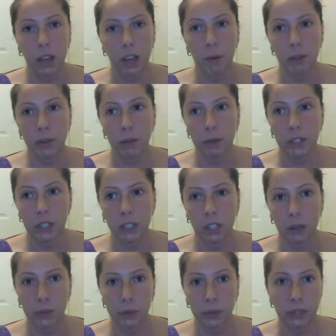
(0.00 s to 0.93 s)
hey, we're doing this
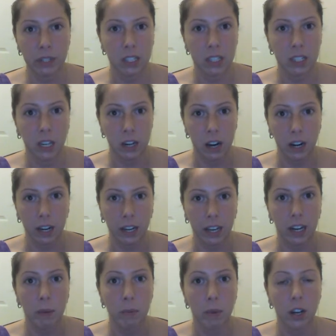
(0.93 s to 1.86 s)
thing, not
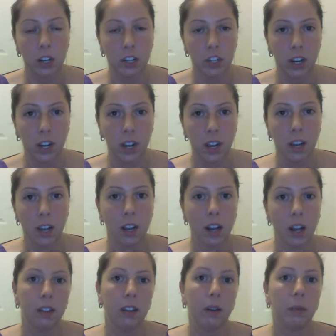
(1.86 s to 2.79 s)
getting much.
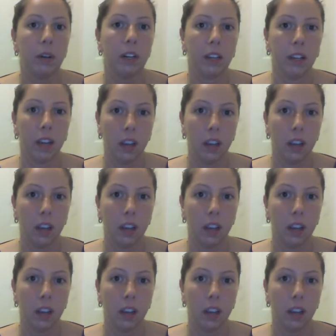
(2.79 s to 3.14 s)
And then when it